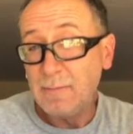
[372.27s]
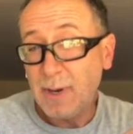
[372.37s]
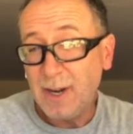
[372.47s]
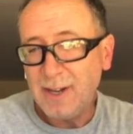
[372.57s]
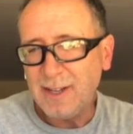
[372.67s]

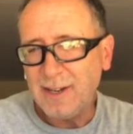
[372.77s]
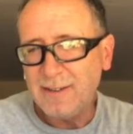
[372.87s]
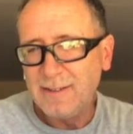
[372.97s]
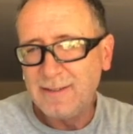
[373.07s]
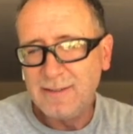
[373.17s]

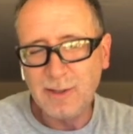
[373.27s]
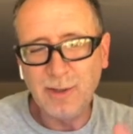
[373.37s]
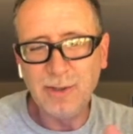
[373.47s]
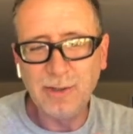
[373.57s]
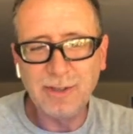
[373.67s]
parallel.
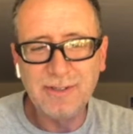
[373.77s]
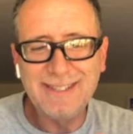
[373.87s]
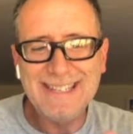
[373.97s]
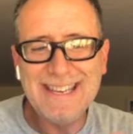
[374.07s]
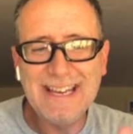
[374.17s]
So you can
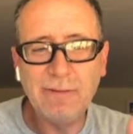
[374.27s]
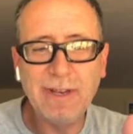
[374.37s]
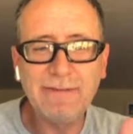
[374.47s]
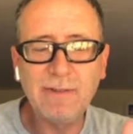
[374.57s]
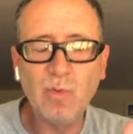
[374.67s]
see that
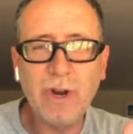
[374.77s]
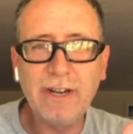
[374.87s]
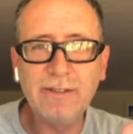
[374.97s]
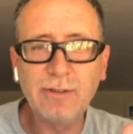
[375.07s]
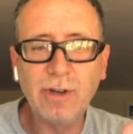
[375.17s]
we have some
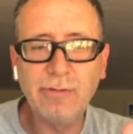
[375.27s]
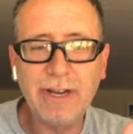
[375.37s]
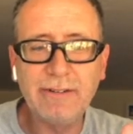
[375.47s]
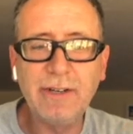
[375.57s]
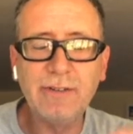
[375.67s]
wires going
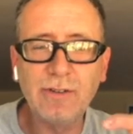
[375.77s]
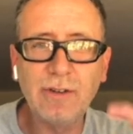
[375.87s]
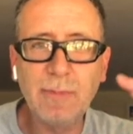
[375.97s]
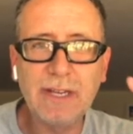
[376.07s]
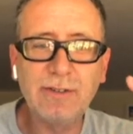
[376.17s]
around here.
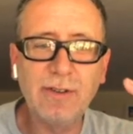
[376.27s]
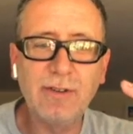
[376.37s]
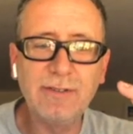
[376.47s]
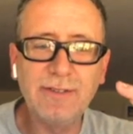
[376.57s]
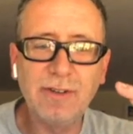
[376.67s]
So to make sure
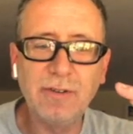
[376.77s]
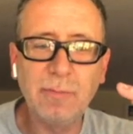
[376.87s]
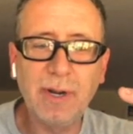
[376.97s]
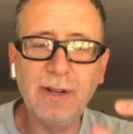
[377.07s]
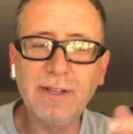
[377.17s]
they're still
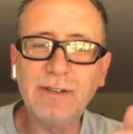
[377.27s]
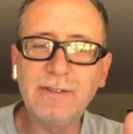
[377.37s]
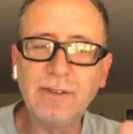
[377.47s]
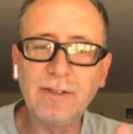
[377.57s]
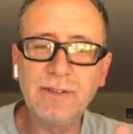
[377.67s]
in
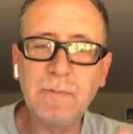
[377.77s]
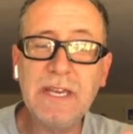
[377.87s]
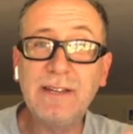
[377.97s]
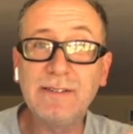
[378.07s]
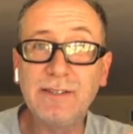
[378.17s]
parallel. So the
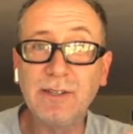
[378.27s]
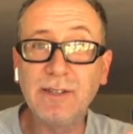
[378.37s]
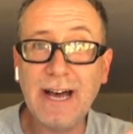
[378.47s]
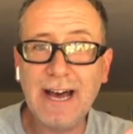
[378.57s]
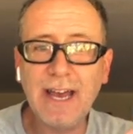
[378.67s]
speed is
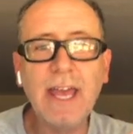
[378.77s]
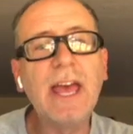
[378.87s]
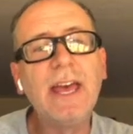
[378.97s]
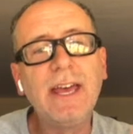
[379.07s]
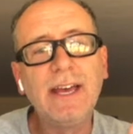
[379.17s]
still high,
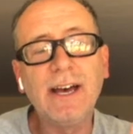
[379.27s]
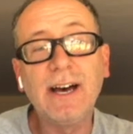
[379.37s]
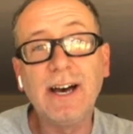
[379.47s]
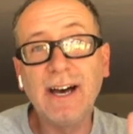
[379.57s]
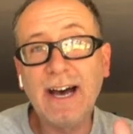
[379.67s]

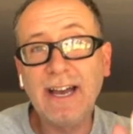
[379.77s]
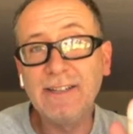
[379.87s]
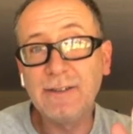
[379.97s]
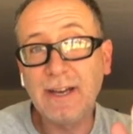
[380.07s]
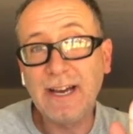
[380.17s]

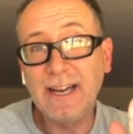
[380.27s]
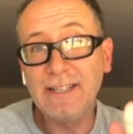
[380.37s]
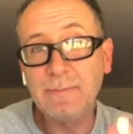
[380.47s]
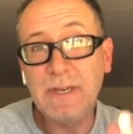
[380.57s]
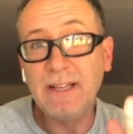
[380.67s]

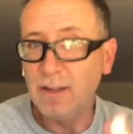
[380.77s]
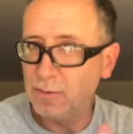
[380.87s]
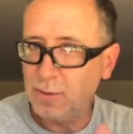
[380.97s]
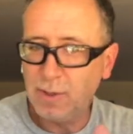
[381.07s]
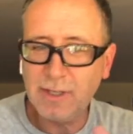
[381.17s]
high speed,
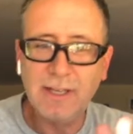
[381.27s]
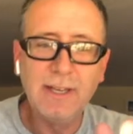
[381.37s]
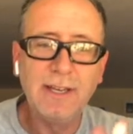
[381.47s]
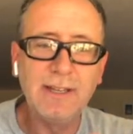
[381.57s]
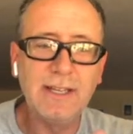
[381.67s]
low torque.
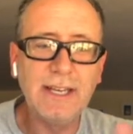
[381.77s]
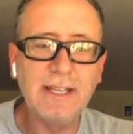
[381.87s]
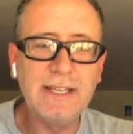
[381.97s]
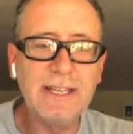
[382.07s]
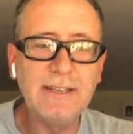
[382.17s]
And then
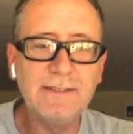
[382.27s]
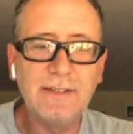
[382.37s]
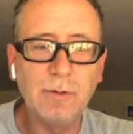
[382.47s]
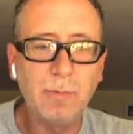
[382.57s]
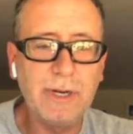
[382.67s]
the LED is
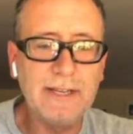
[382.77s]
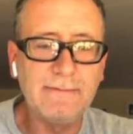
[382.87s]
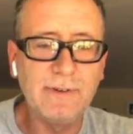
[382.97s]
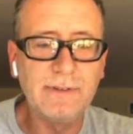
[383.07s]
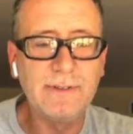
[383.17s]
still bright
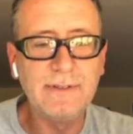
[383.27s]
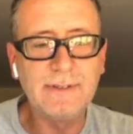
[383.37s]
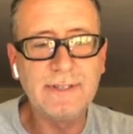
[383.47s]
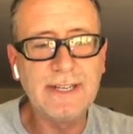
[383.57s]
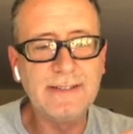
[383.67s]

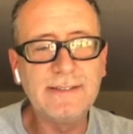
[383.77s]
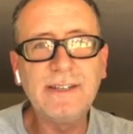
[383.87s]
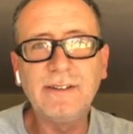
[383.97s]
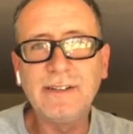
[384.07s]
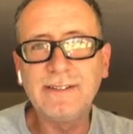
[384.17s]
versus in
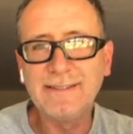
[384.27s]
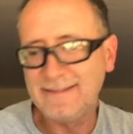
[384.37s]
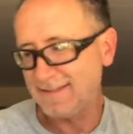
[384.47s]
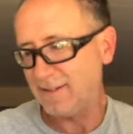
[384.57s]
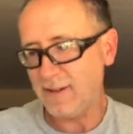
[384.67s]
series,
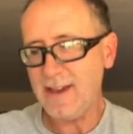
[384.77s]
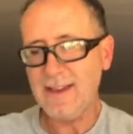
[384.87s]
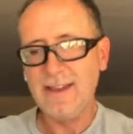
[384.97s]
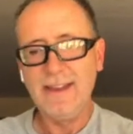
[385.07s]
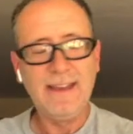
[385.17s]
okay?